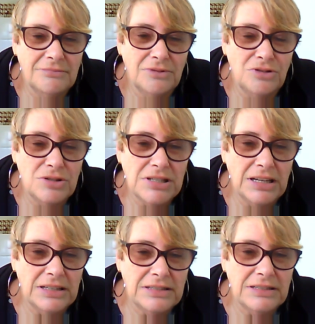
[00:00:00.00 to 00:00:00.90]
New
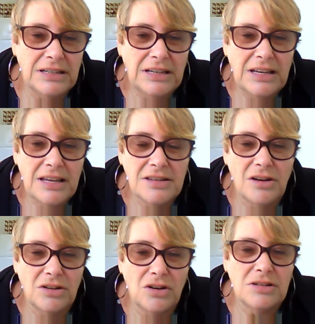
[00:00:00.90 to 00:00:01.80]
Zealand, so
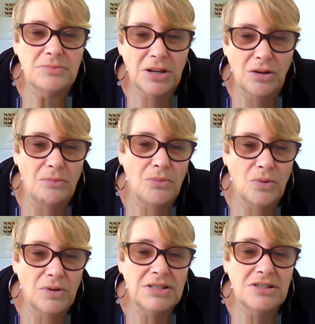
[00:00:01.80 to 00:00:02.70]
it cost me a lot
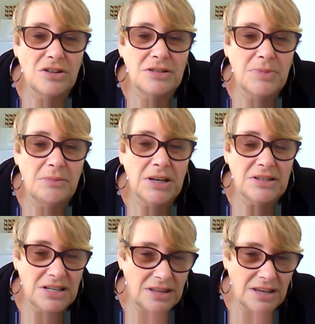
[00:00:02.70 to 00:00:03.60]
more. It's cost me about
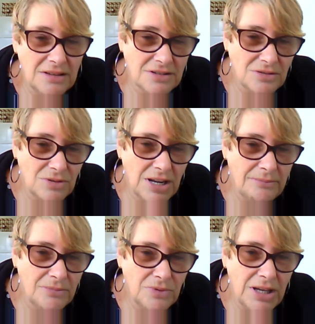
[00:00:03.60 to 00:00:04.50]
$10,000 all up,
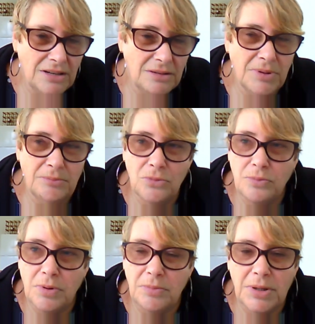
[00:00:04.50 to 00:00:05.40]
and a bit more
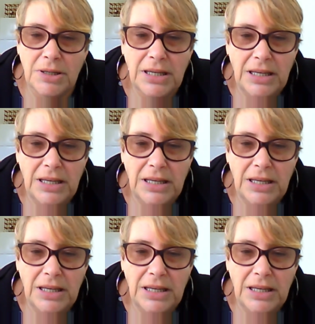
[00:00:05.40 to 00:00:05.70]
probably.